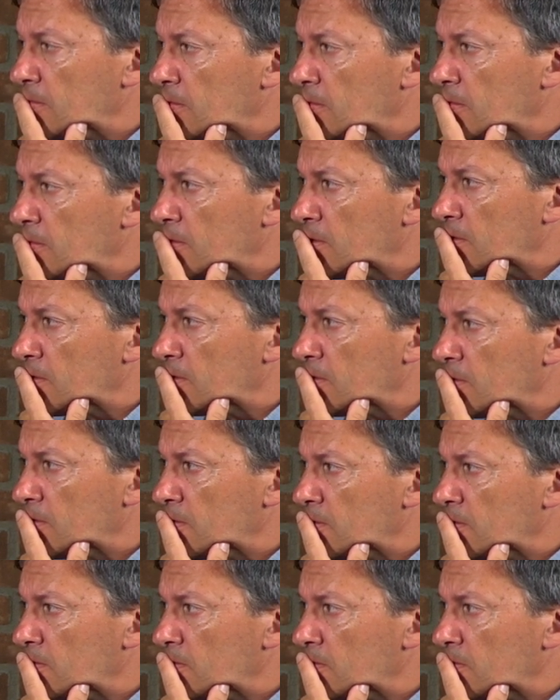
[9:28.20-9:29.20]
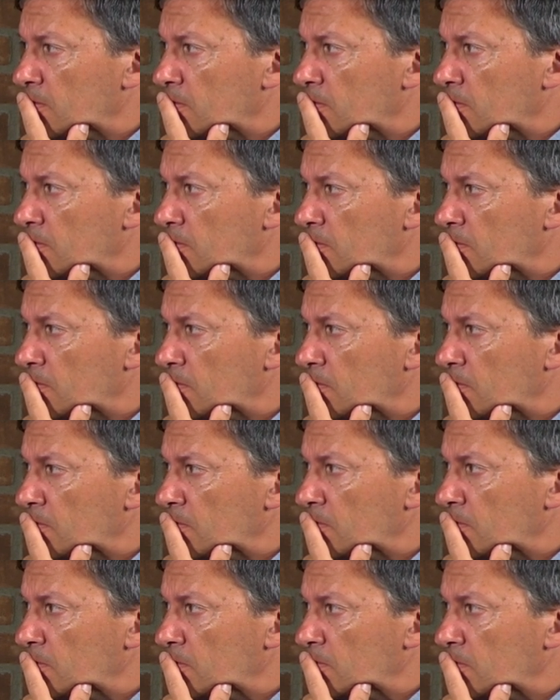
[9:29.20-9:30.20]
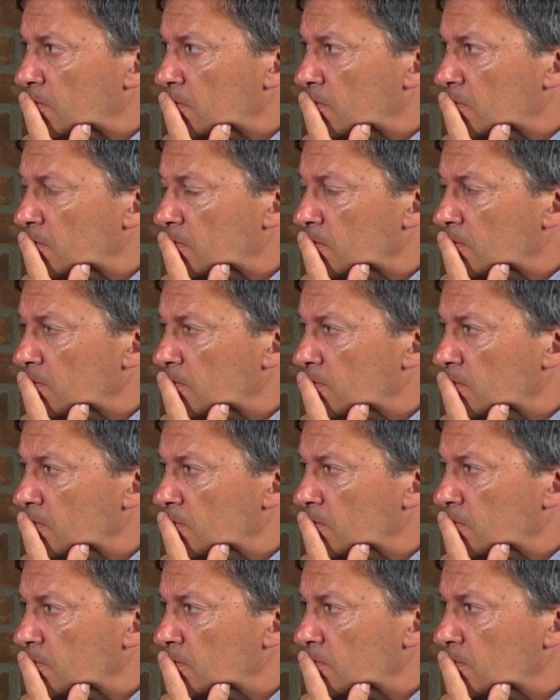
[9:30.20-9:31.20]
This person isn't speaking.